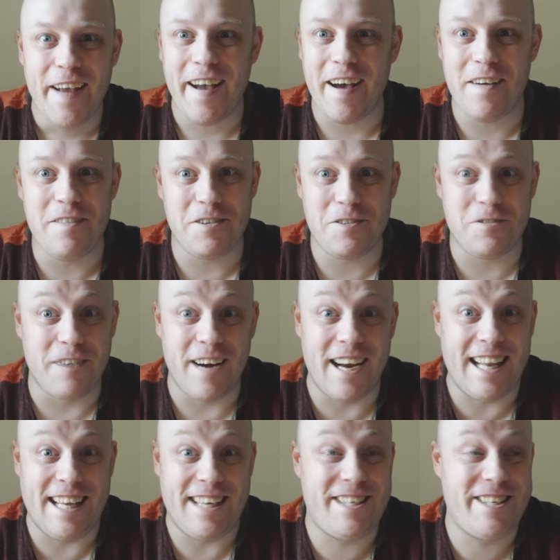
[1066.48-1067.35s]
I was
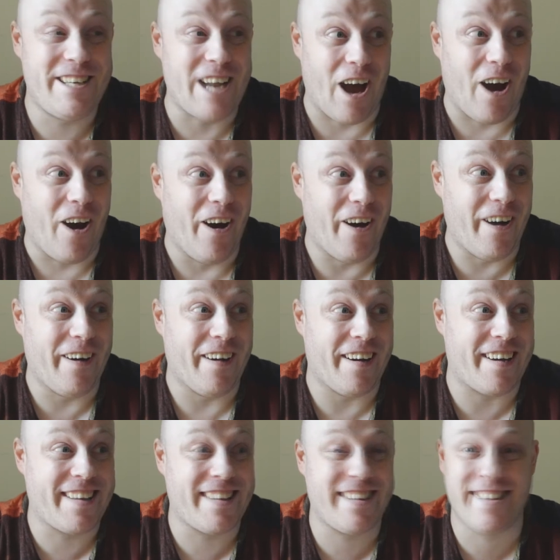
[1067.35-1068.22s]
really
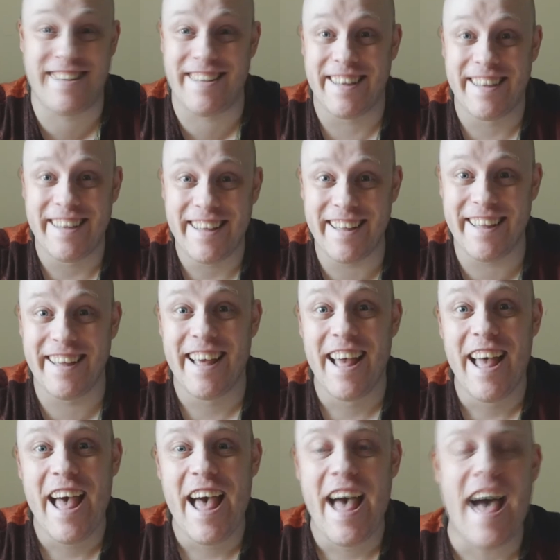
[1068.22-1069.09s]
shocked.
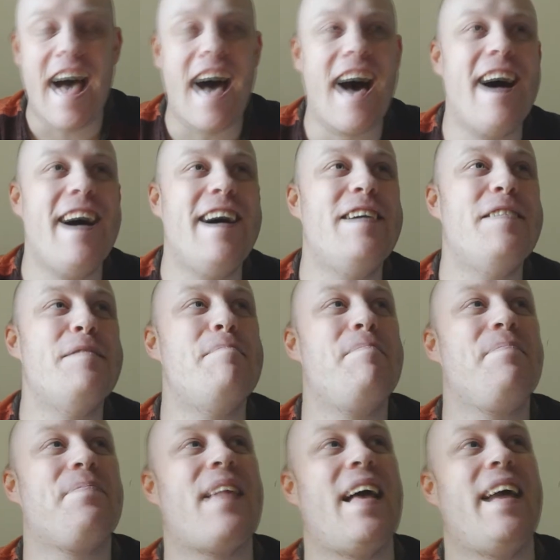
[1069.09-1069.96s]

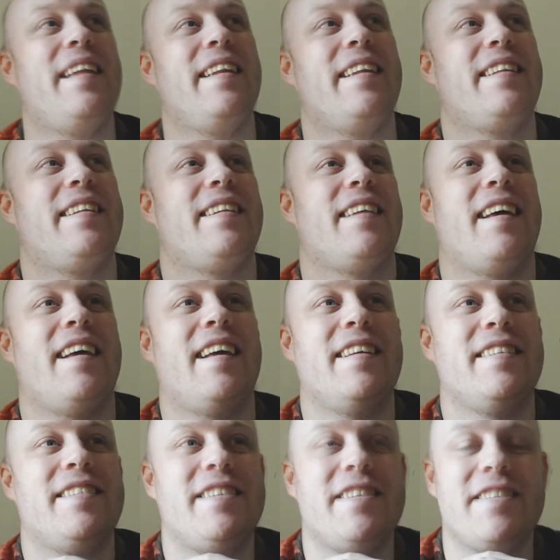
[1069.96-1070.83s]
And
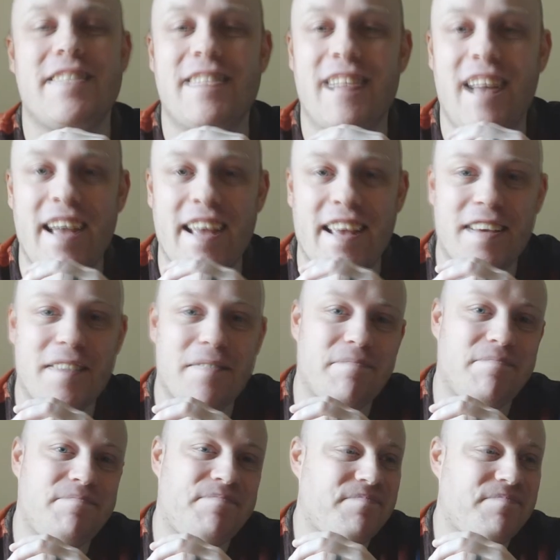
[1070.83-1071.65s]
it's just like,